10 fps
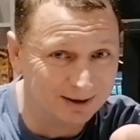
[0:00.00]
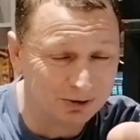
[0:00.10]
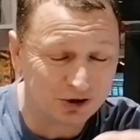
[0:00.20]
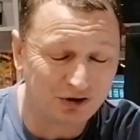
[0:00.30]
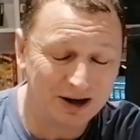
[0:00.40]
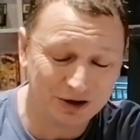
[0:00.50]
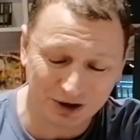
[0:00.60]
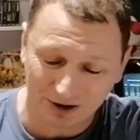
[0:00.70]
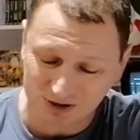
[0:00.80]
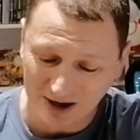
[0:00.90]
Those
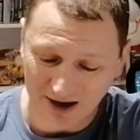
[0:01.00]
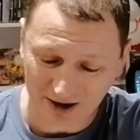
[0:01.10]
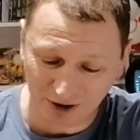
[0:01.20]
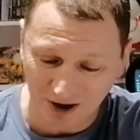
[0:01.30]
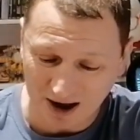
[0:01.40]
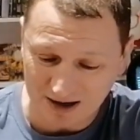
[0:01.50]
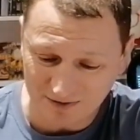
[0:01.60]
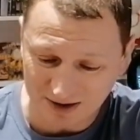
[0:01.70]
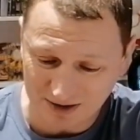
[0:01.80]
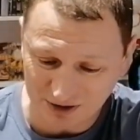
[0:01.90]
screenshots are not
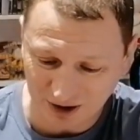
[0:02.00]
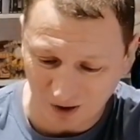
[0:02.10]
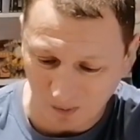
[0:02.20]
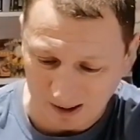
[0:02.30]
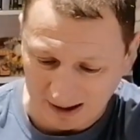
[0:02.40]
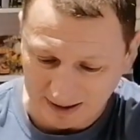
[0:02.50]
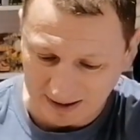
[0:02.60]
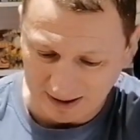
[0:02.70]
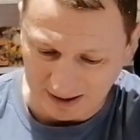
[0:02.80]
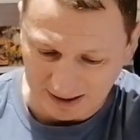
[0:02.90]
anything to go by,
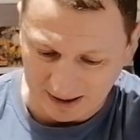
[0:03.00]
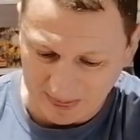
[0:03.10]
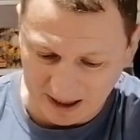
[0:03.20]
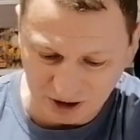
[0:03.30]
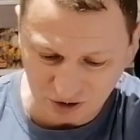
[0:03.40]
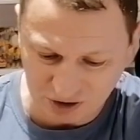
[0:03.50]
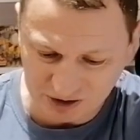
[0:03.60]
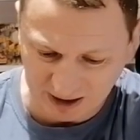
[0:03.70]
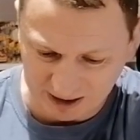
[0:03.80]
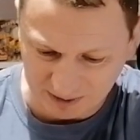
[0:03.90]
and it
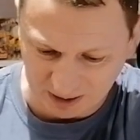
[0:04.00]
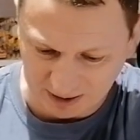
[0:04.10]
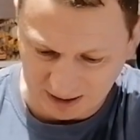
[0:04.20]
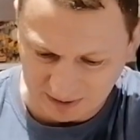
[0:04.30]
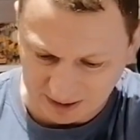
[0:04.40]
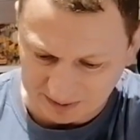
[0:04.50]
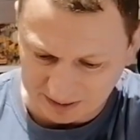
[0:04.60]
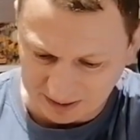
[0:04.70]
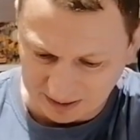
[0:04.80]
doesn't tell you a lot either.